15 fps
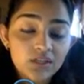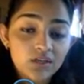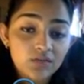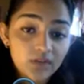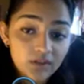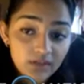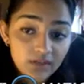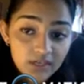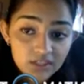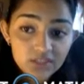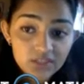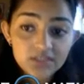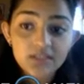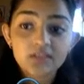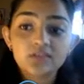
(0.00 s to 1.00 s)

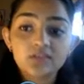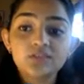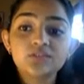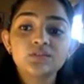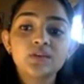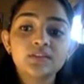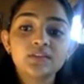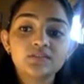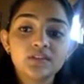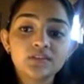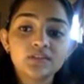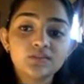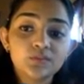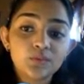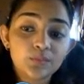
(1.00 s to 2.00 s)
recreation centers to
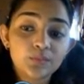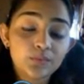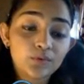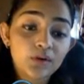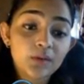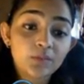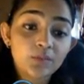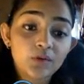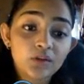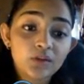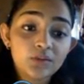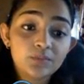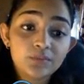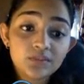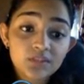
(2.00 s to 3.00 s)
exercise through a program called
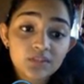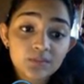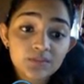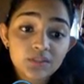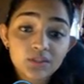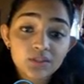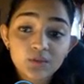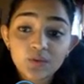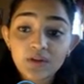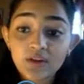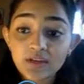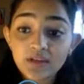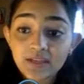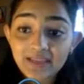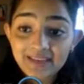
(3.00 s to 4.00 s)
Prescription to
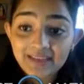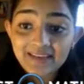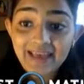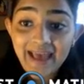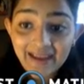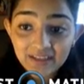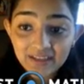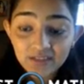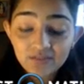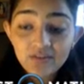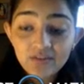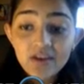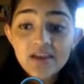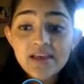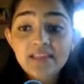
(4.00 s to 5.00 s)
Get Active.
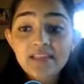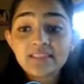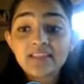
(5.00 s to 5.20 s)
And